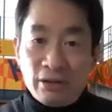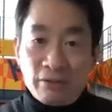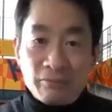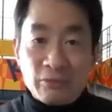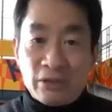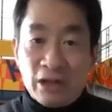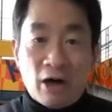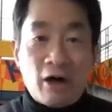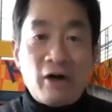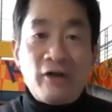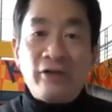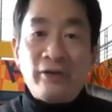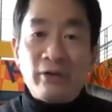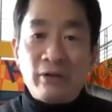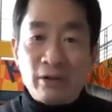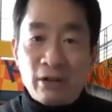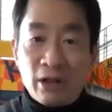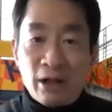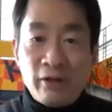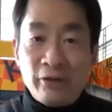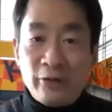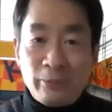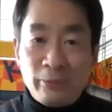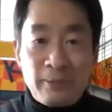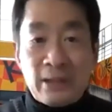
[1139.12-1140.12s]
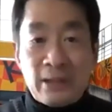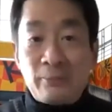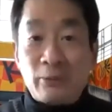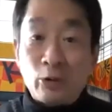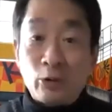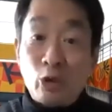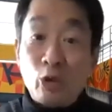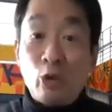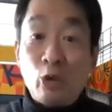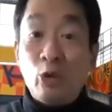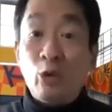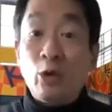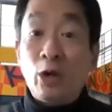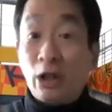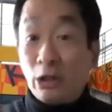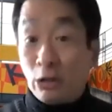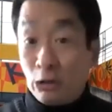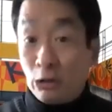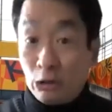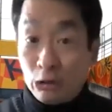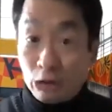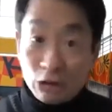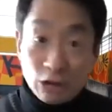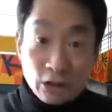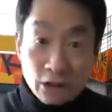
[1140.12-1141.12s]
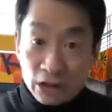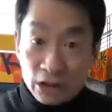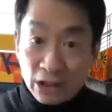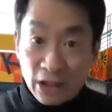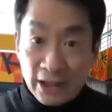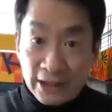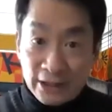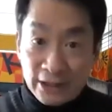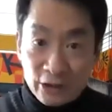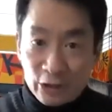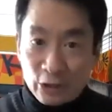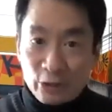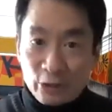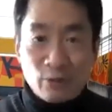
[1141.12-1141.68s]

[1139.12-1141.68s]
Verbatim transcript: Other people who look like you,